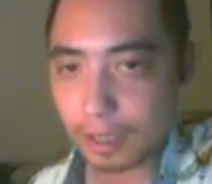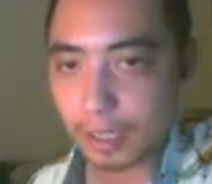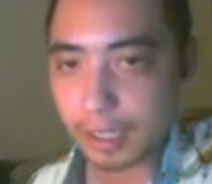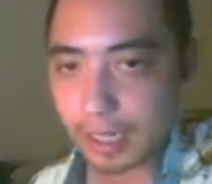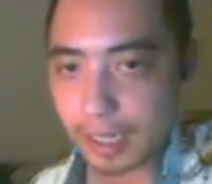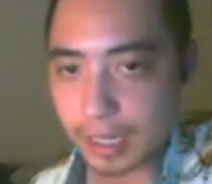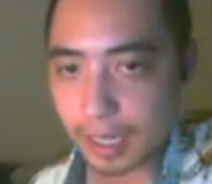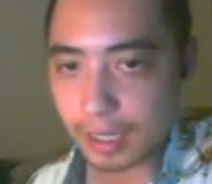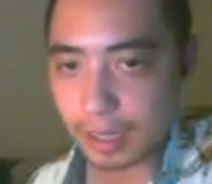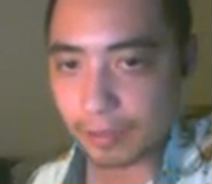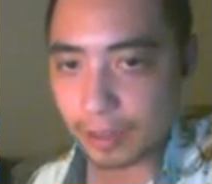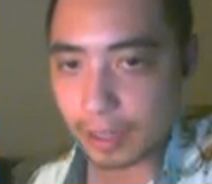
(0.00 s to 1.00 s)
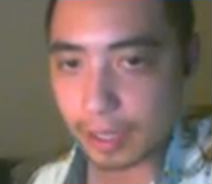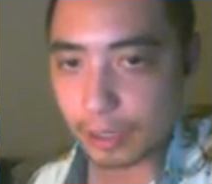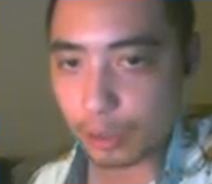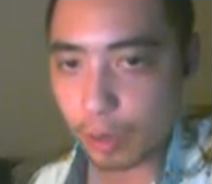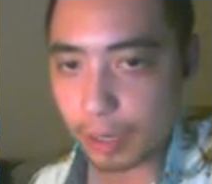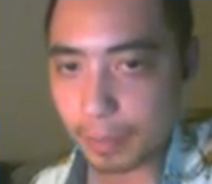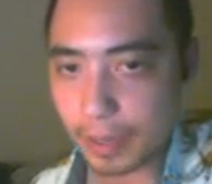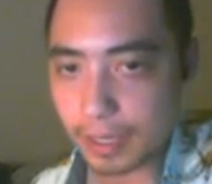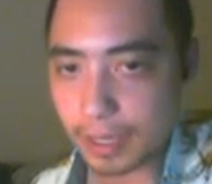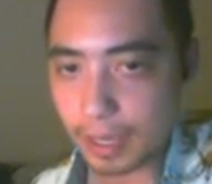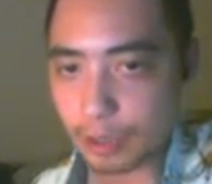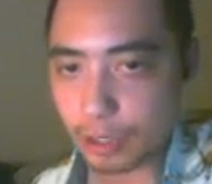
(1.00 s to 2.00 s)
It's like 6 different things you want to pay
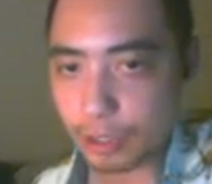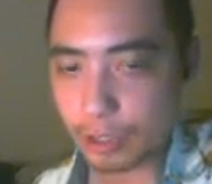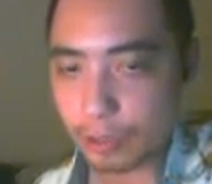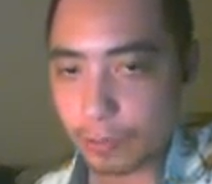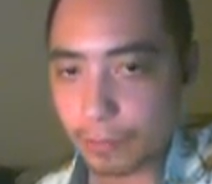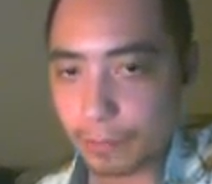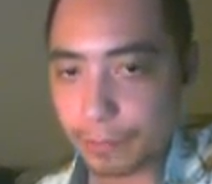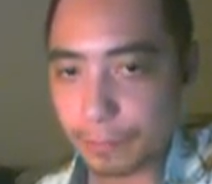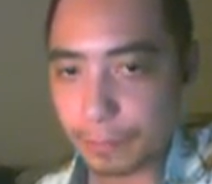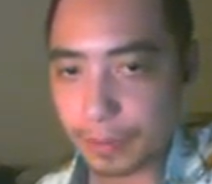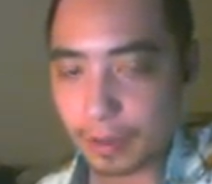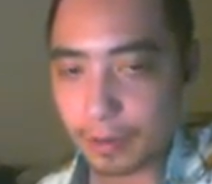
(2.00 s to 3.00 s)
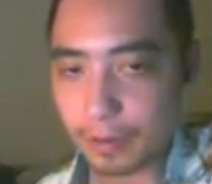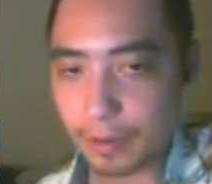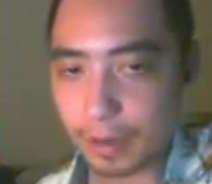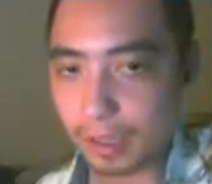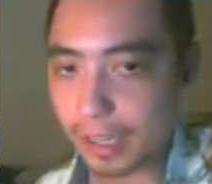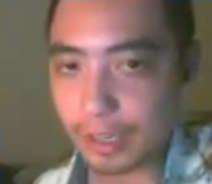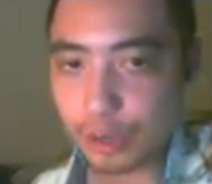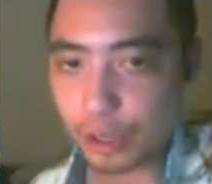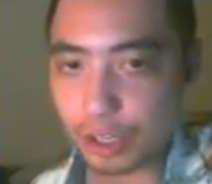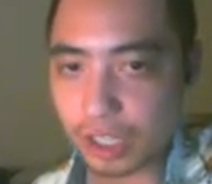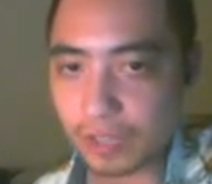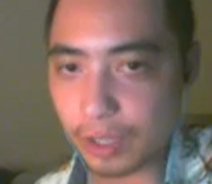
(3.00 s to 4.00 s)
attention to. Unless you can
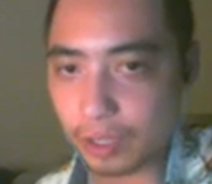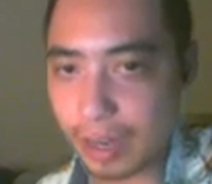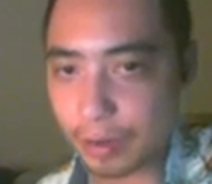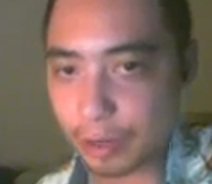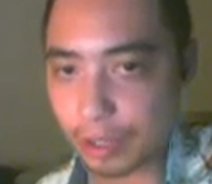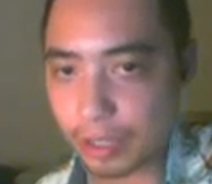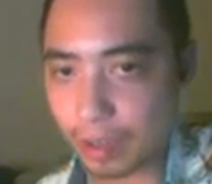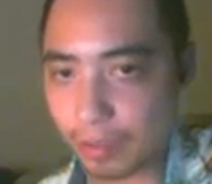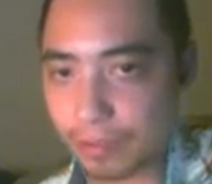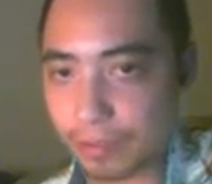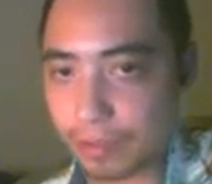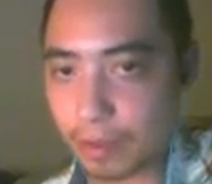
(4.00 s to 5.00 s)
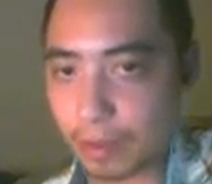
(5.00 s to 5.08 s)
just feel it out yourself.